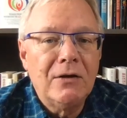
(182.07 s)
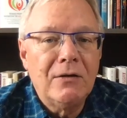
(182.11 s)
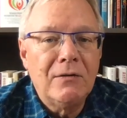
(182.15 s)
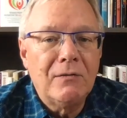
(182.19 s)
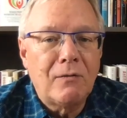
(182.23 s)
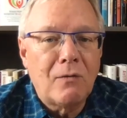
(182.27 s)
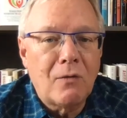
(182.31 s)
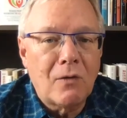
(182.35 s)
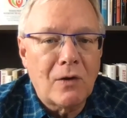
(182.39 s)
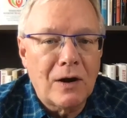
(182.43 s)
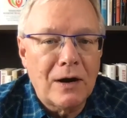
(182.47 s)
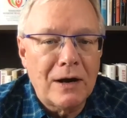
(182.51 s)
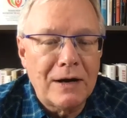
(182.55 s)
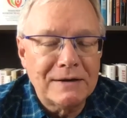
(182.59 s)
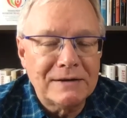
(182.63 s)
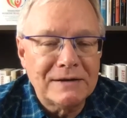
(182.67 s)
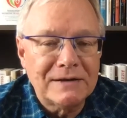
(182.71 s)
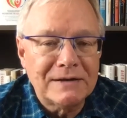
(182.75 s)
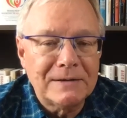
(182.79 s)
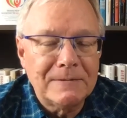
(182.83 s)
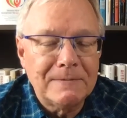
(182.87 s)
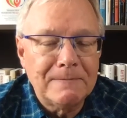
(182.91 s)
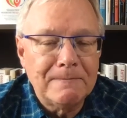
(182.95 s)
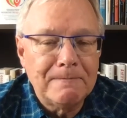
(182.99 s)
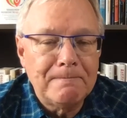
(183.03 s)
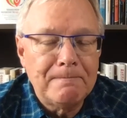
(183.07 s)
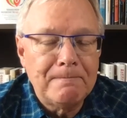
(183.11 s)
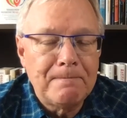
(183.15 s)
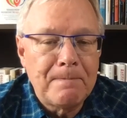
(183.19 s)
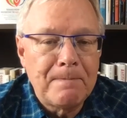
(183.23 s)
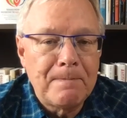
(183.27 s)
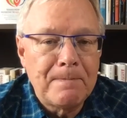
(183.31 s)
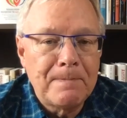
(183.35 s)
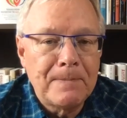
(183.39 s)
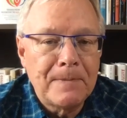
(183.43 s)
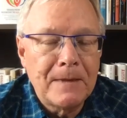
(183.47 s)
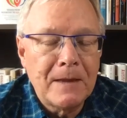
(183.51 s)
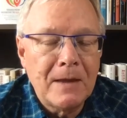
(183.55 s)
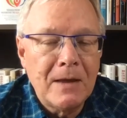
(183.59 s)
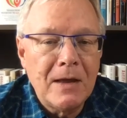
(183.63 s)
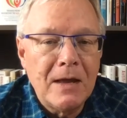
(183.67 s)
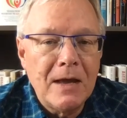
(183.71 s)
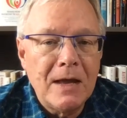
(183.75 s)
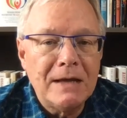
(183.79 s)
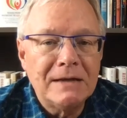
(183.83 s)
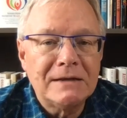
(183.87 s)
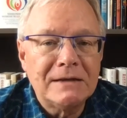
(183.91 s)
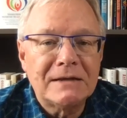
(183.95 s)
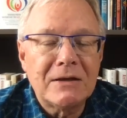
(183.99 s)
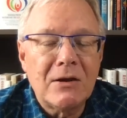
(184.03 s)
for us.
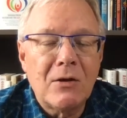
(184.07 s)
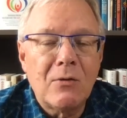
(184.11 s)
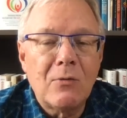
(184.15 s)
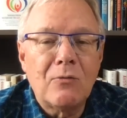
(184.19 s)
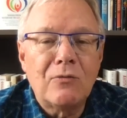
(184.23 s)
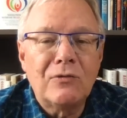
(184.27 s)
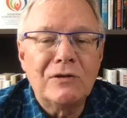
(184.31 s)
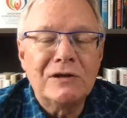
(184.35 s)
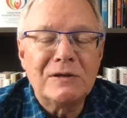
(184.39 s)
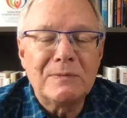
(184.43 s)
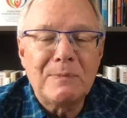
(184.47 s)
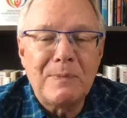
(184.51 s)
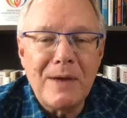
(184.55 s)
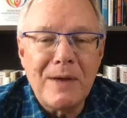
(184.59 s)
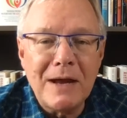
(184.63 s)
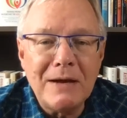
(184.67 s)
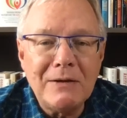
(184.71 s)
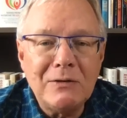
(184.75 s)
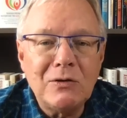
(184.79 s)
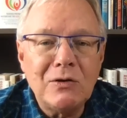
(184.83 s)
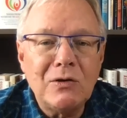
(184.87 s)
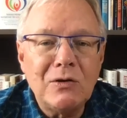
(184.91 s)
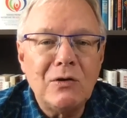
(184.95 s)
And so respect